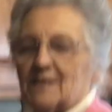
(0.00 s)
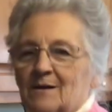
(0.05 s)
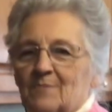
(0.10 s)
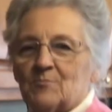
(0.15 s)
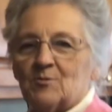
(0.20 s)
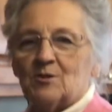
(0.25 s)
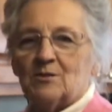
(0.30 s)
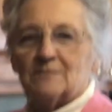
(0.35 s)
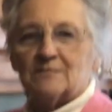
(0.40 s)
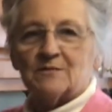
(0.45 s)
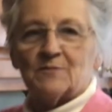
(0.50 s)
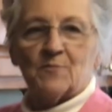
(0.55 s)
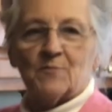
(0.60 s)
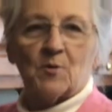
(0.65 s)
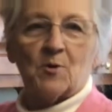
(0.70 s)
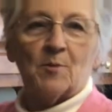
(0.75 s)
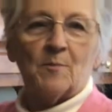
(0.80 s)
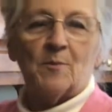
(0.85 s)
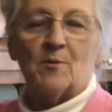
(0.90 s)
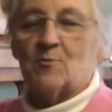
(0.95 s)
I'm Rose from
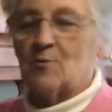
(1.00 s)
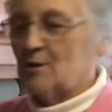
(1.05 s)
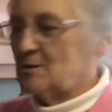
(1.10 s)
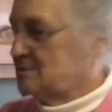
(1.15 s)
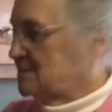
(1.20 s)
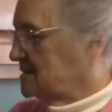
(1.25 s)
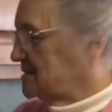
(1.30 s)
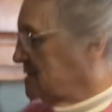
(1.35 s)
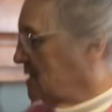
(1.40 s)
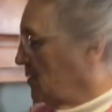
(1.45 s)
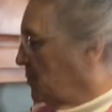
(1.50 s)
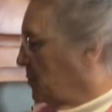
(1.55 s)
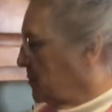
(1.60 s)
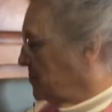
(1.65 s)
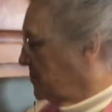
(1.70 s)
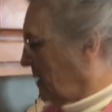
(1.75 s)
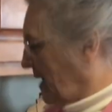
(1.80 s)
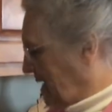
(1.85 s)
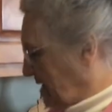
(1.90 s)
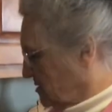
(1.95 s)
Gramma Rose's Open
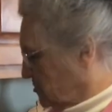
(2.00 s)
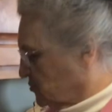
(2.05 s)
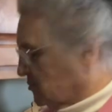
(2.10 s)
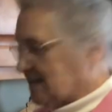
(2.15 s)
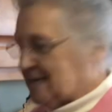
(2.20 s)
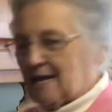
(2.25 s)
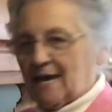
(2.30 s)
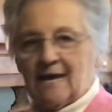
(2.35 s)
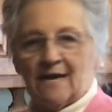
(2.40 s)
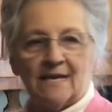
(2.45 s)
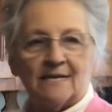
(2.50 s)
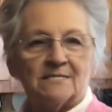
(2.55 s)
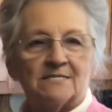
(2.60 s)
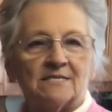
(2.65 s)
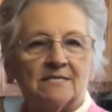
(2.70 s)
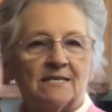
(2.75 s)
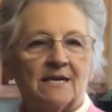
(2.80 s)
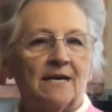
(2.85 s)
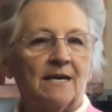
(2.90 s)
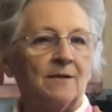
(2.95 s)
Pantry, and
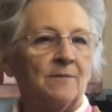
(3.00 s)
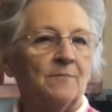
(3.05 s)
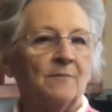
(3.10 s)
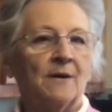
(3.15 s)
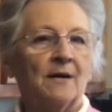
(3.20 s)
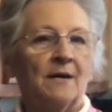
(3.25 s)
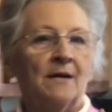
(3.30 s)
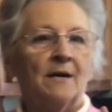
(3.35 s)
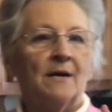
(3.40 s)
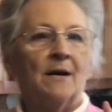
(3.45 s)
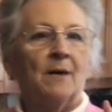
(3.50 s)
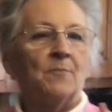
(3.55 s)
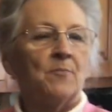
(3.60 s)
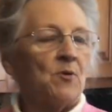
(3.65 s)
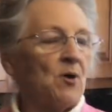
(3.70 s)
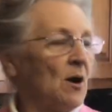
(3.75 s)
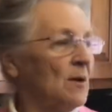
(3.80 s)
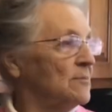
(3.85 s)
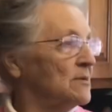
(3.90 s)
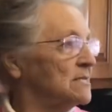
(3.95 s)
today
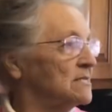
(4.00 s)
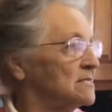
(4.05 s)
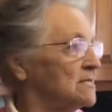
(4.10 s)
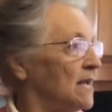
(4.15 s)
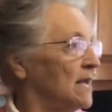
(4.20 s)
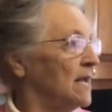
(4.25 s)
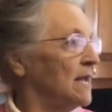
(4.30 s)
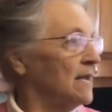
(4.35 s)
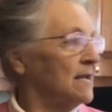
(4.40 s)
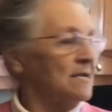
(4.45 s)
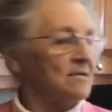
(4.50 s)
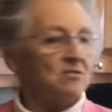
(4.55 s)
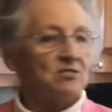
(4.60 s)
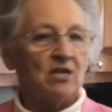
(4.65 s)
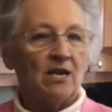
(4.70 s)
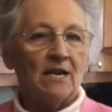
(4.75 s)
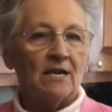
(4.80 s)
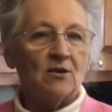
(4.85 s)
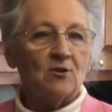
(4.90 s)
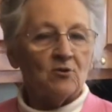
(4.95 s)
and
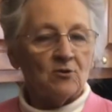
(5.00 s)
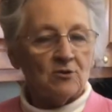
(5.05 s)
Chandler